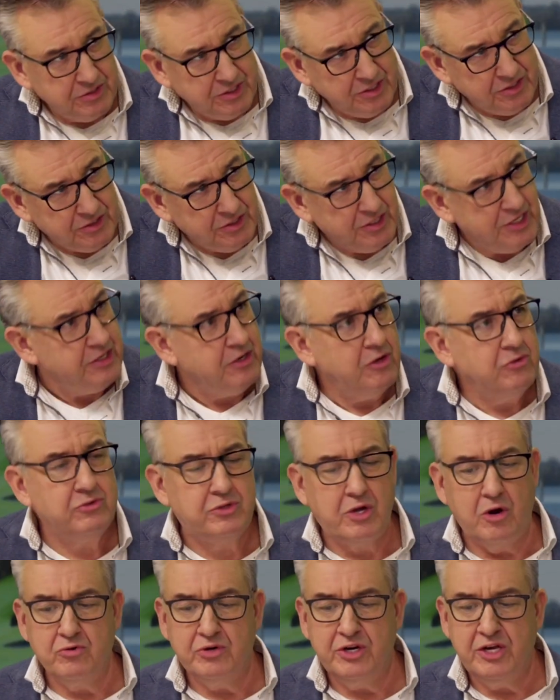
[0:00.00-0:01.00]
They
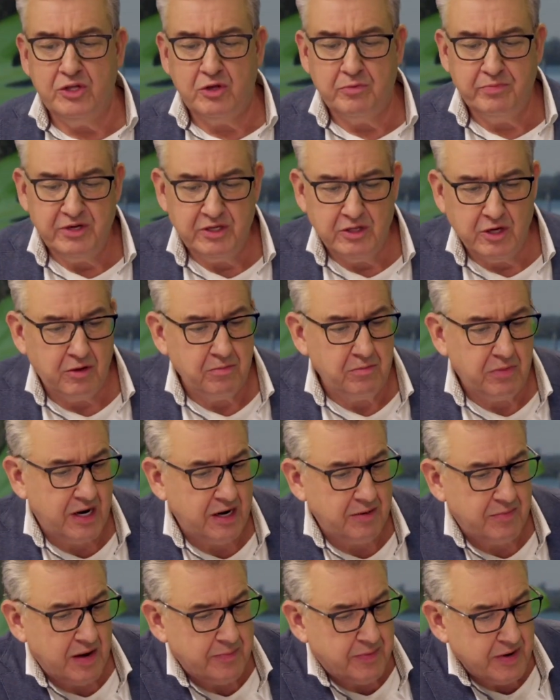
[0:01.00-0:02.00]
don't need to be done
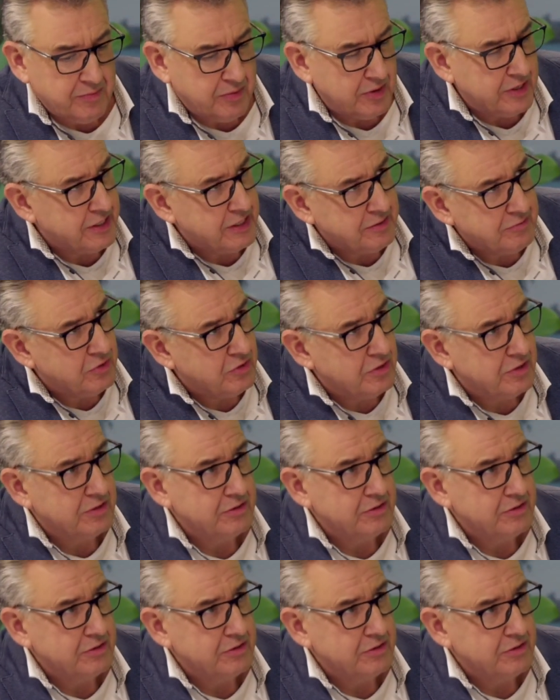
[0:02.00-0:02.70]
by people anymore.